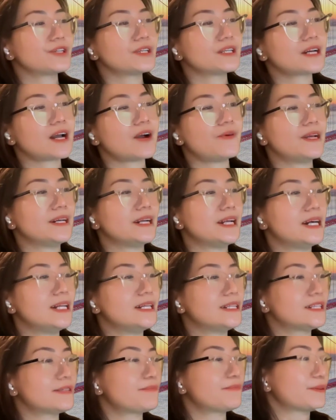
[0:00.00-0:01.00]

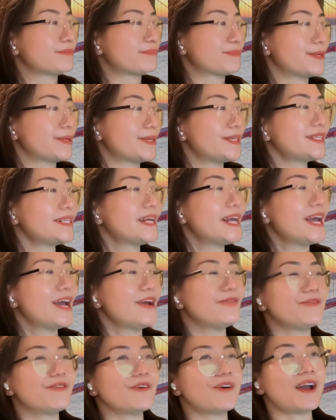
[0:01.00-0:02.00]
governance purpose.
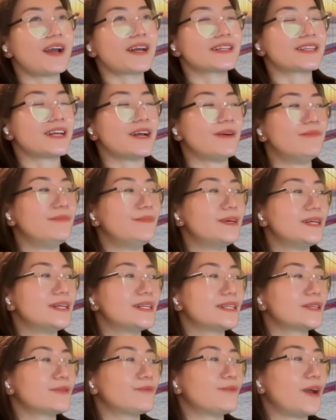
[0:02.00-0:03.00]
For
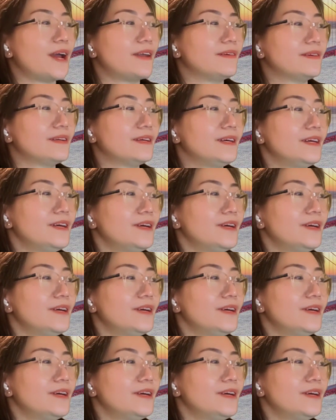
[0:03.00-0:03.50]
example, when